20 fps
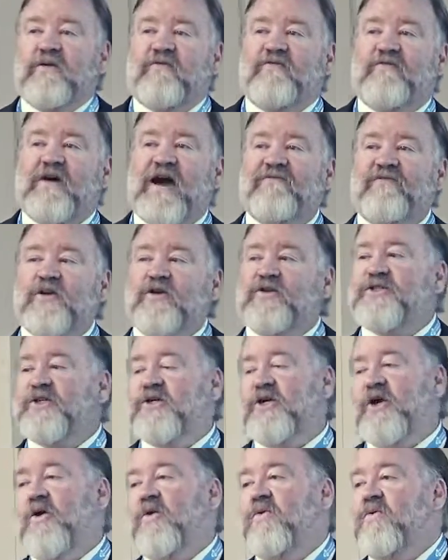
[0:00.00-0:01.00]
5 years
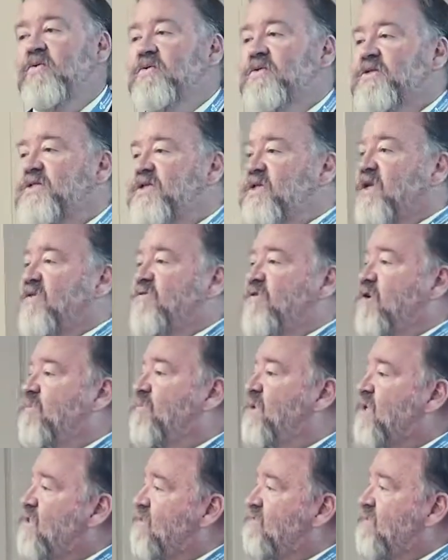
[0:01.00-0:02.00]
ago, a
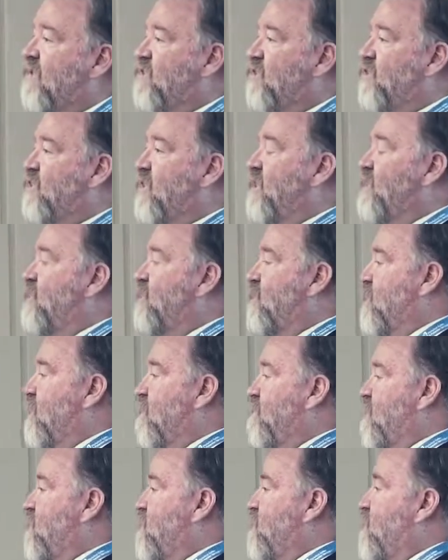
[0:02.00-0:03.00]
significant piece of legislation
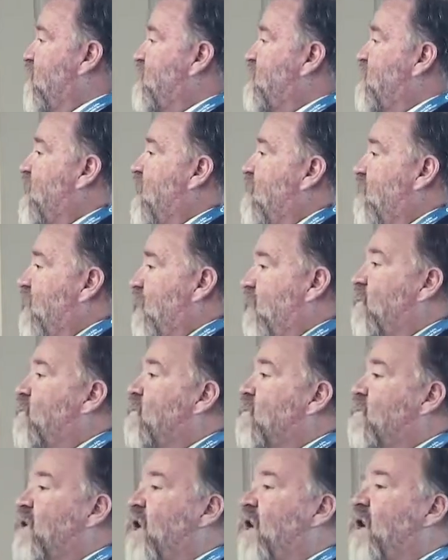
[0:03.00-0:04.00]
came into Ontario.
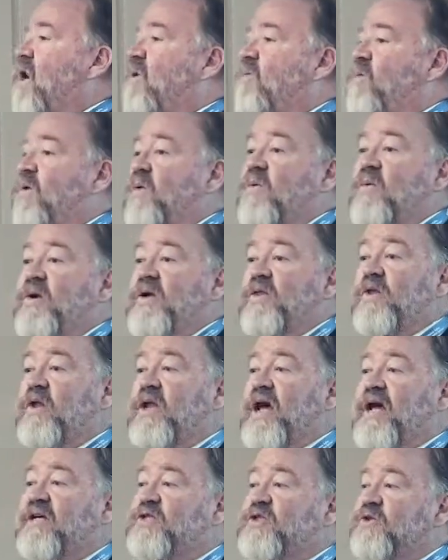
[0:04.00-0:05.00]
We were one of the
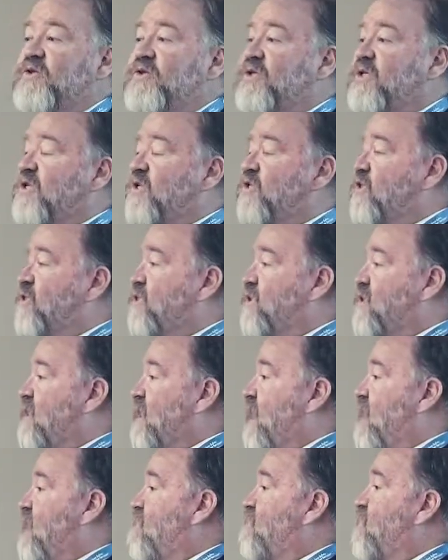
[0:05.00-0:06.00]
last jurisdictions to
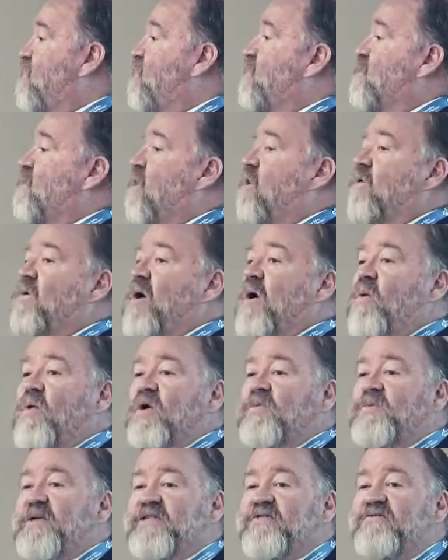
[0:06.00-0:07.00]
get it, but it was all around
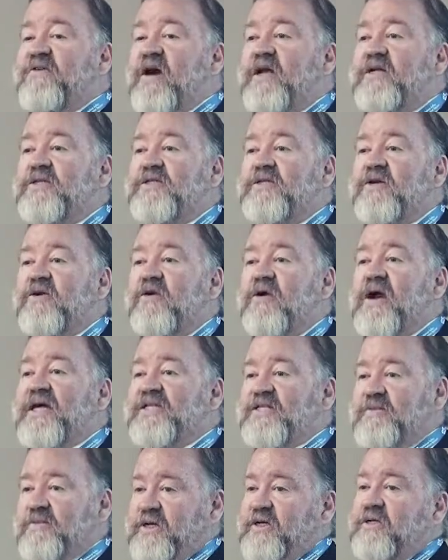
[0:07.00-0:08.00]
workplace violence and
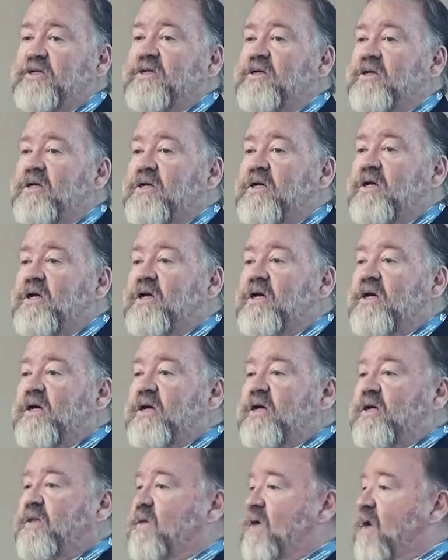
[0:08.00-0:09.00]
harassment.
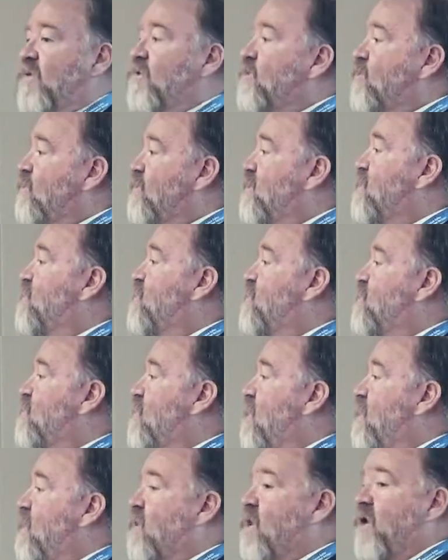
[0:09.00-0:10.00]
The other jurisdictions
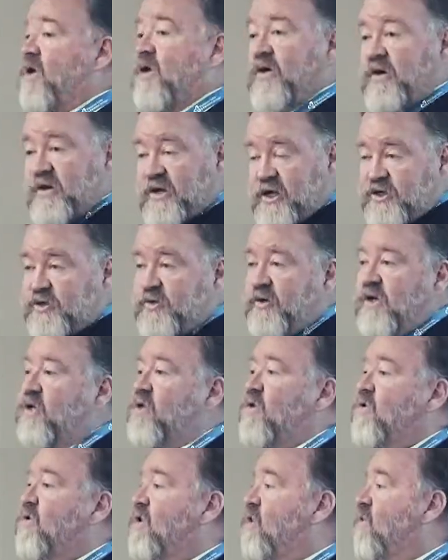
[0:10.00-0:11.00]
around the country,
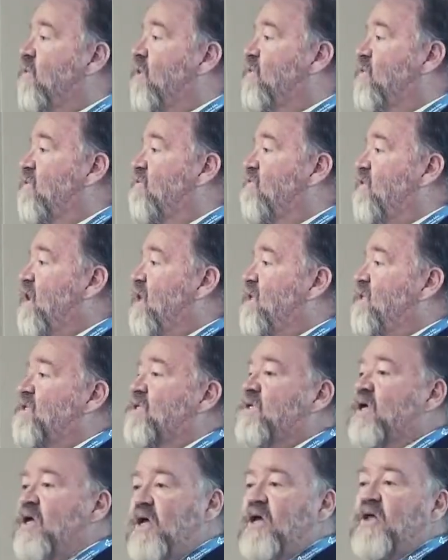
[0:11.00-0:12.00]
including you under the
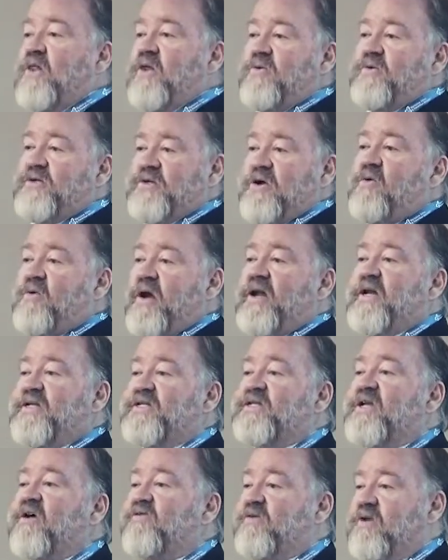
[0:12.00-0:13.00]
feds, there was already
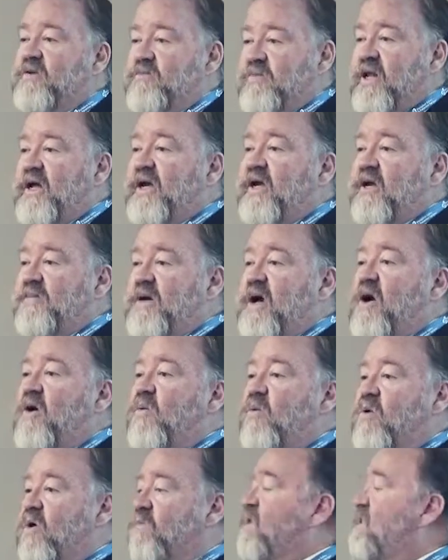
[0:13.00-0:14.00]
stuff being played
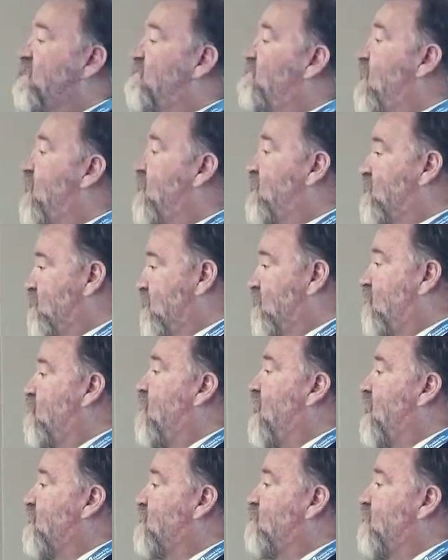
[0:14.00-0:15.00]
about workplace violence and
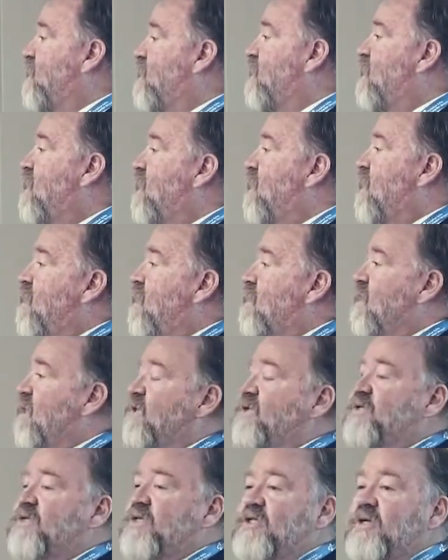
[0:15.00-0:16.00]
harassment.
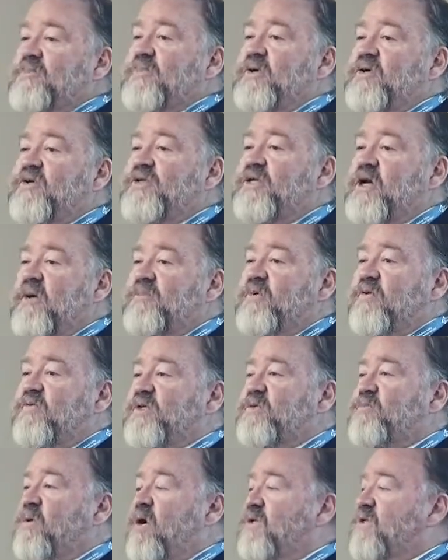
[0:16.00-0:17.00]
Here's the typical type of
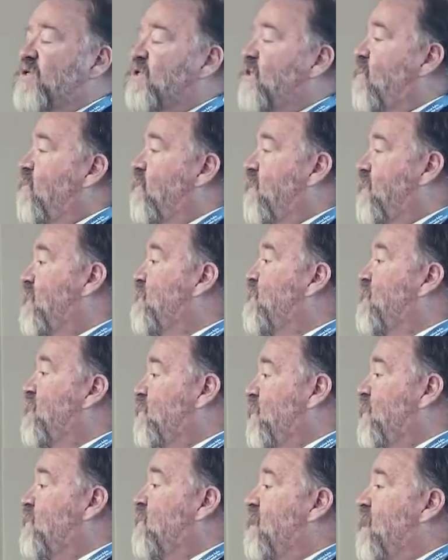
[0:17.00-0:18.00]
response, though,
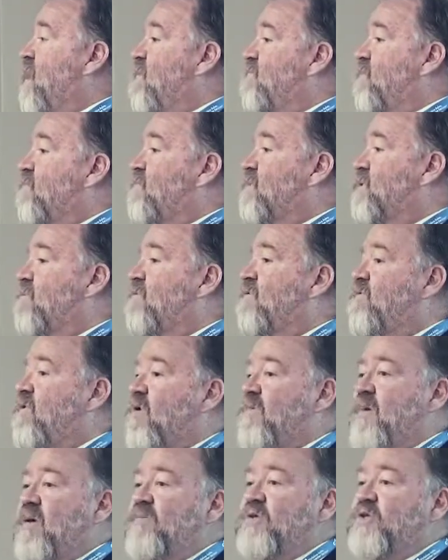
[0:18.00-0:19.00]
we would get from some of
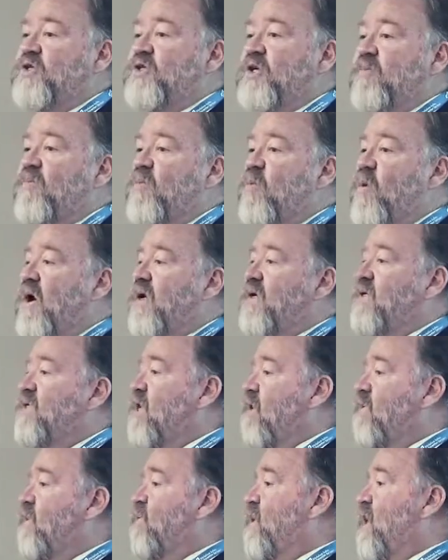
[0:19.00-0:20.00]
our membership. One,
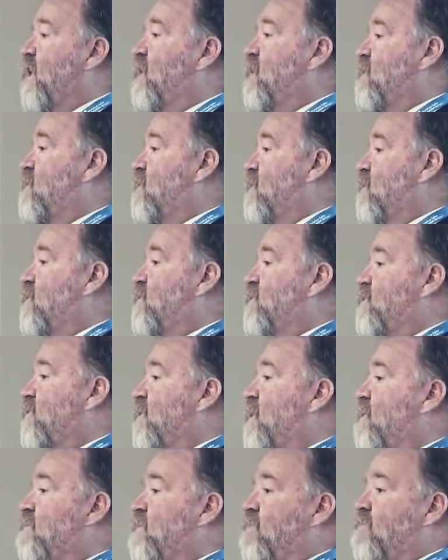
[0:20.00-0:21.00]
tell me what I need to do so
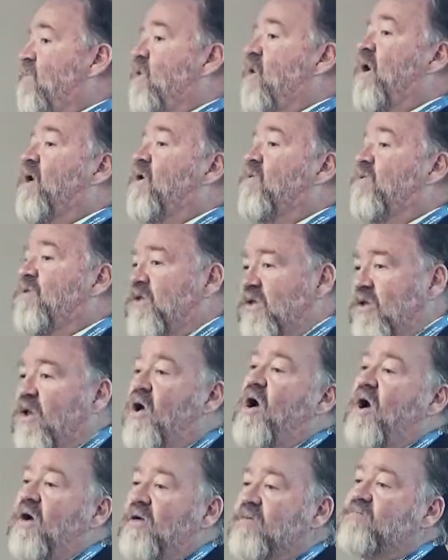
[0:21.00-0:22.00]
that I'm complying with the
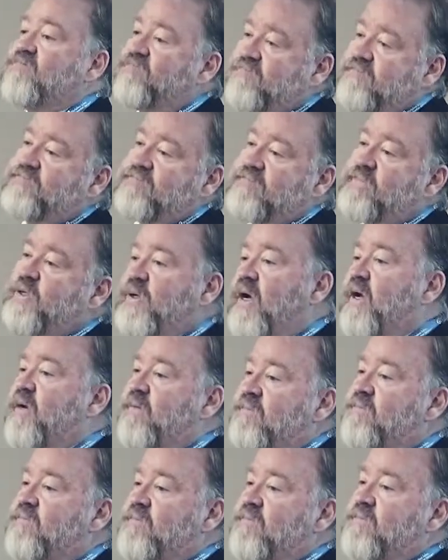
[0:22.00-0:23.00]
law. Okay,
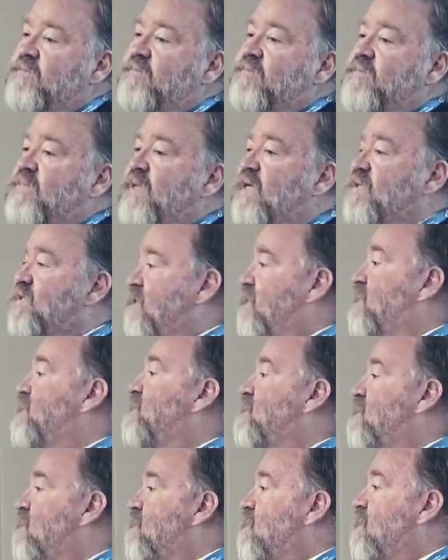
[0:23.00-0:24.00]
that's
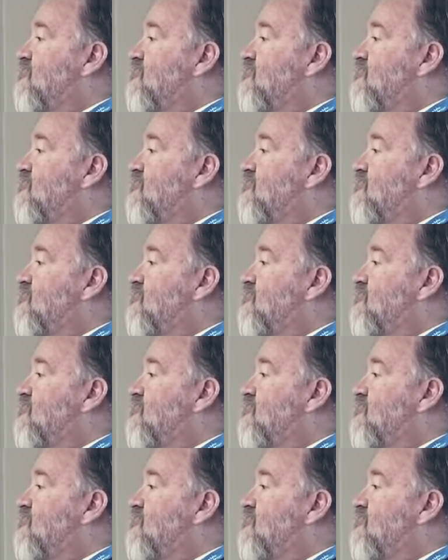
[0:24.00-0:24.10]
this.